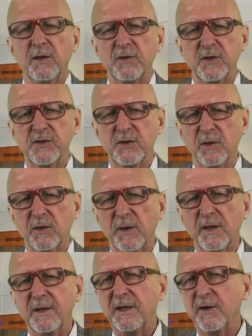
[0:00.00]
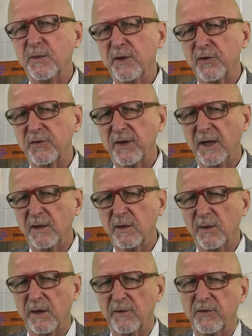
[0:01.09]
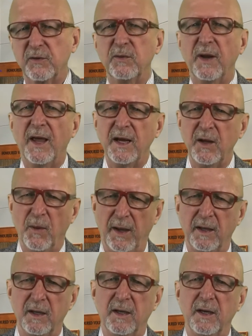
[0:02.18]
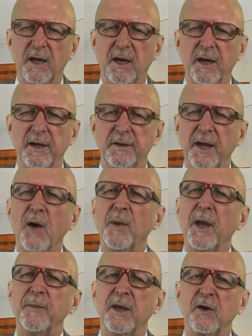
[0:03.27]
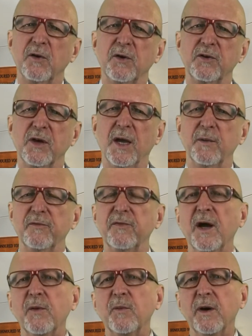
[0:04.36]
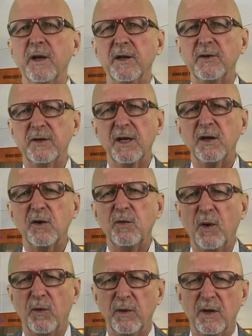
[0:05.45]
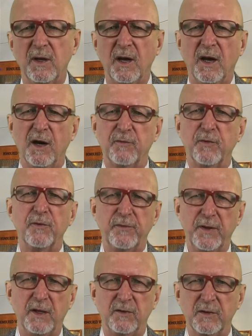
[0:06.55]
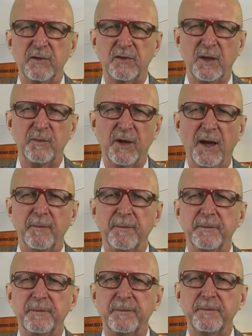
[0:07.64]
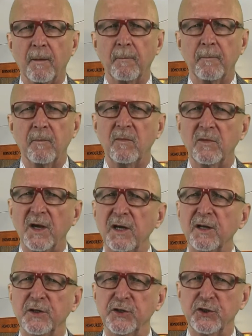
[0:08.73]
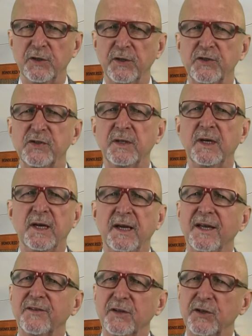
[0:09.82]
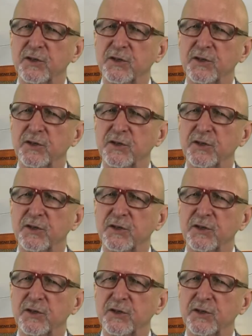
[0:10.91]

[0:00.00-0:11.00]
Since you're going to need a real estate lawyer soon anyway, now might be a good time to find one and to get a quote for fees at the same time. Title insurance is an